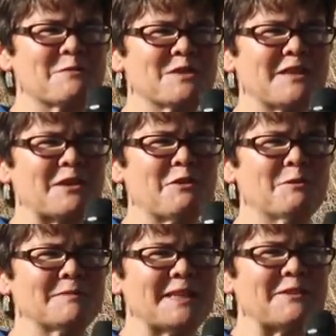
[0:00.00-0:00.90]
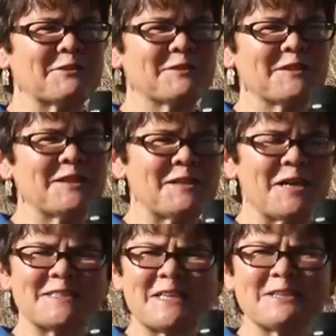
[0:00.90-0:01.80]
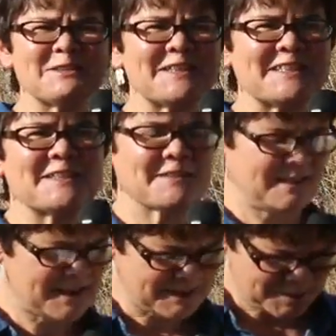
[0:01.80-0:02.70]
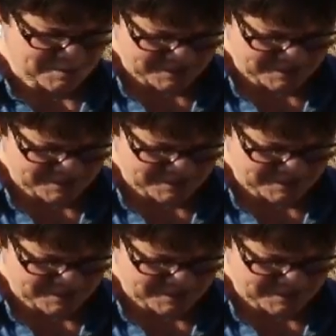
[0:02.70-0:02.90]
or when you get home later, take a look at it. It's